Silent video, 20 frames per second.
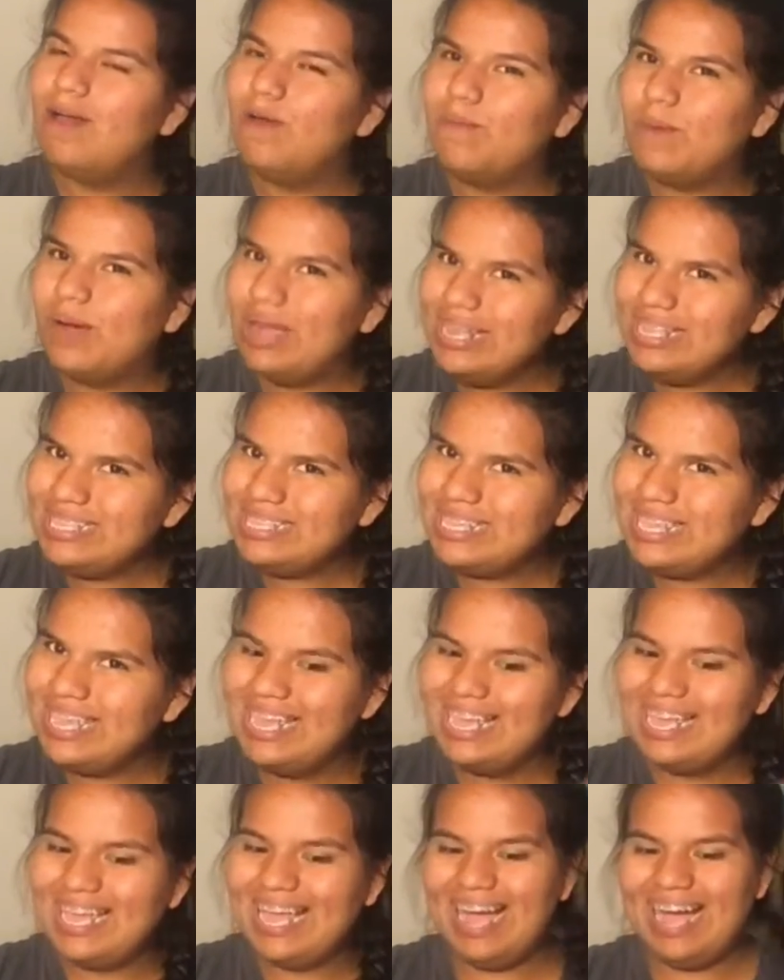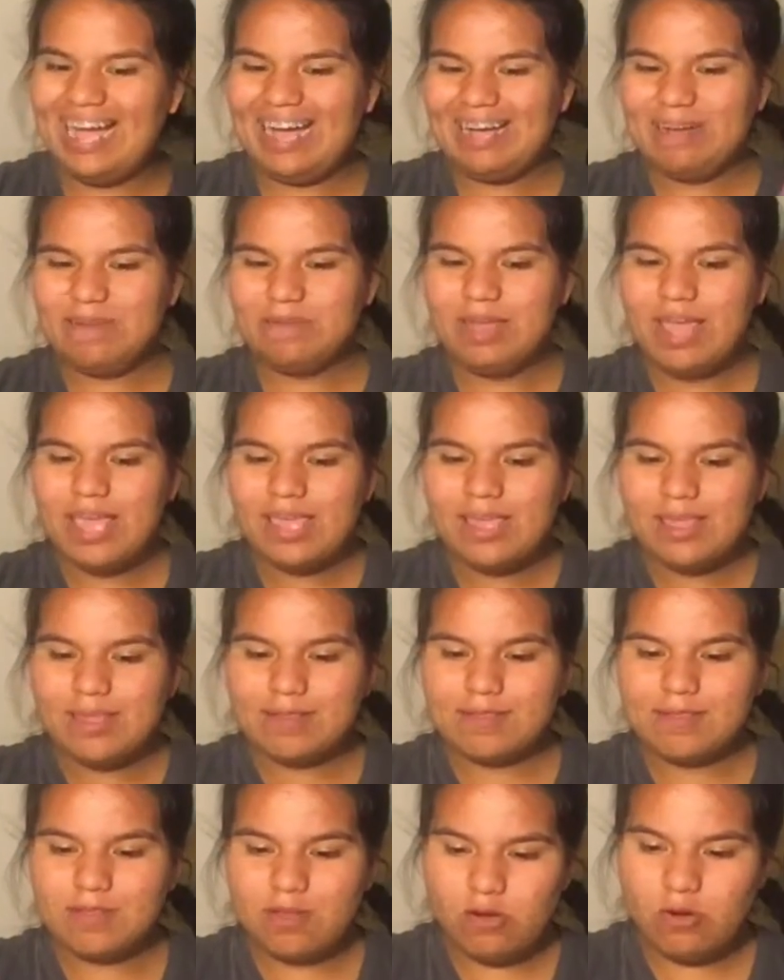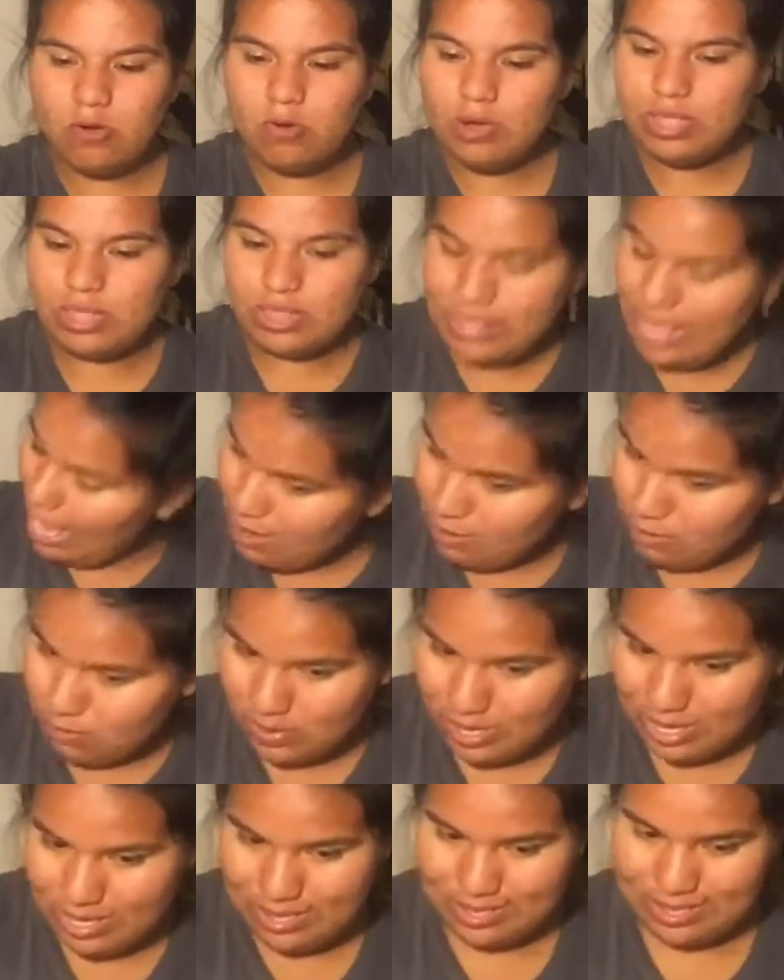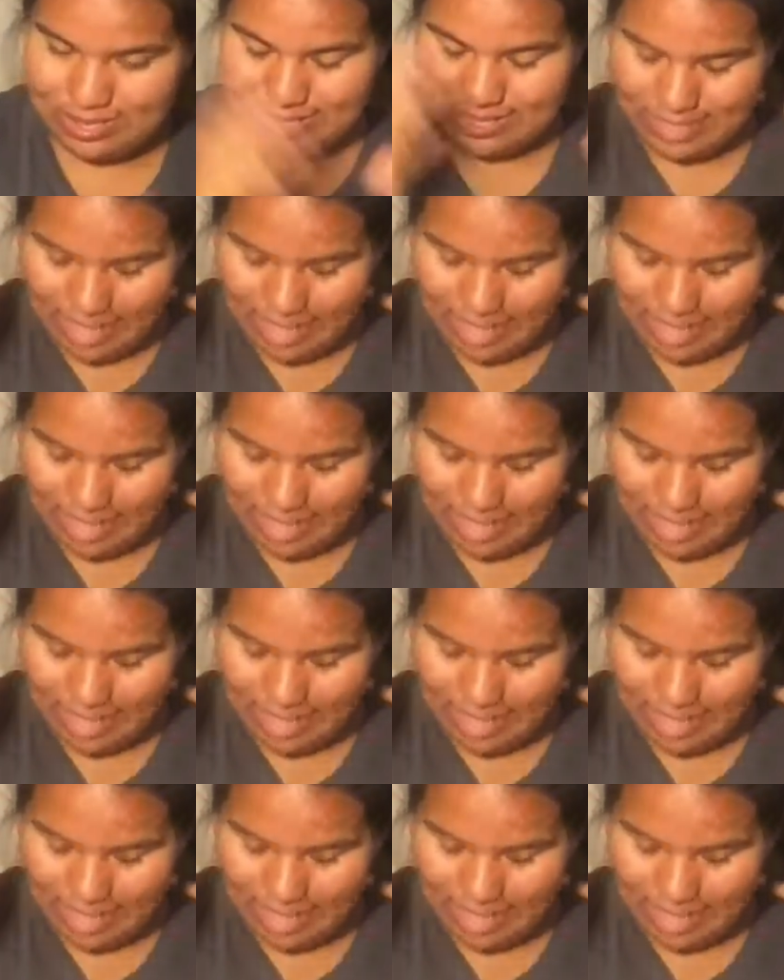What? So that was